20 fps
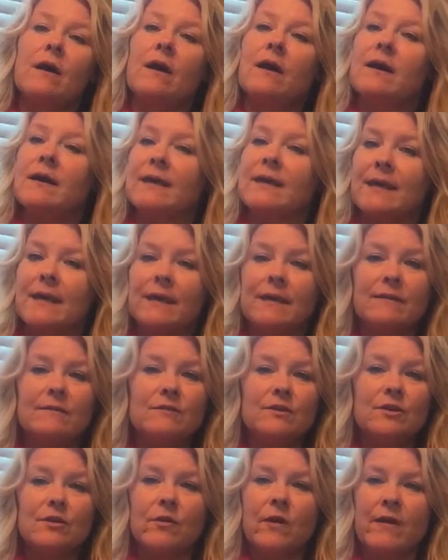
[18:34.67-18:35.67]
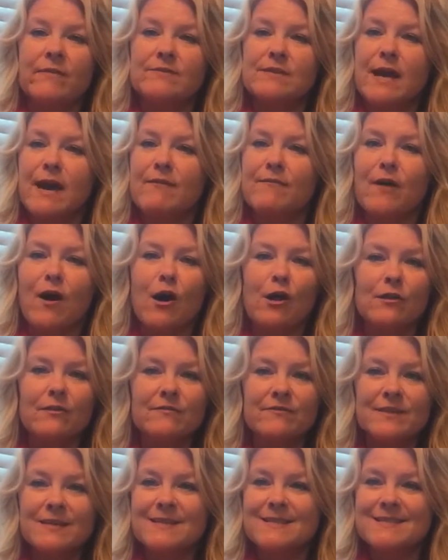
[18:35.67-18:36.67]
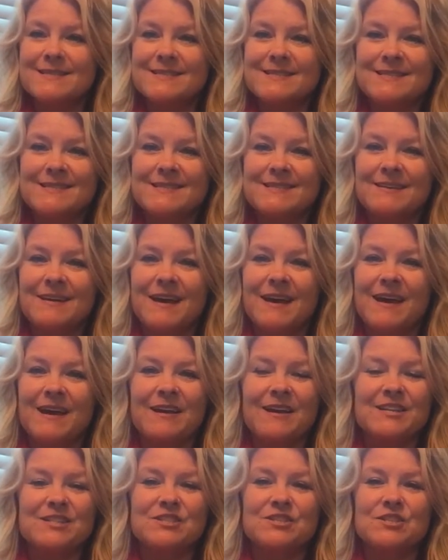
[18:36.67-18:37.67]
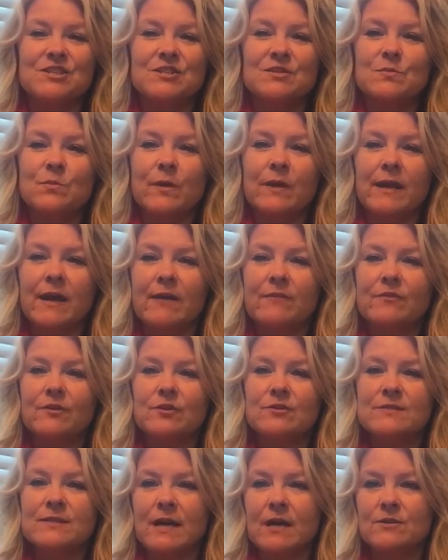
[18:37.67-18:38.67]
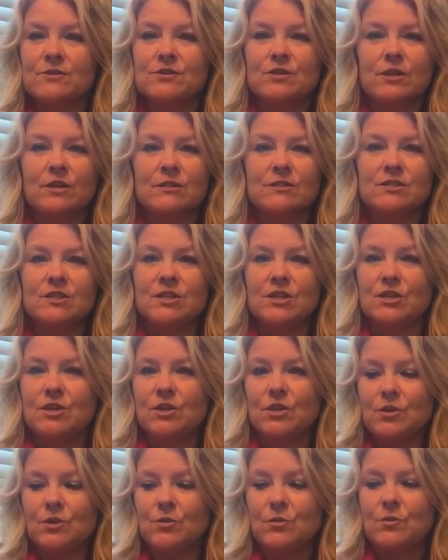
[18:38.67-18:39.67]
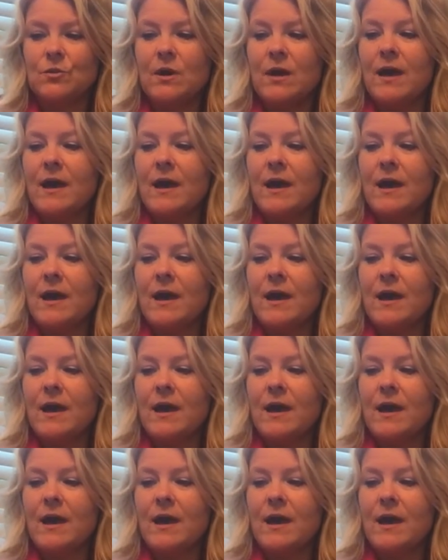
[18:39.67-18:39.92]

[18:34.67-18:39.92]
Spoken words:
Again, you don't have to have all of these. It's just whatever sounds good to you.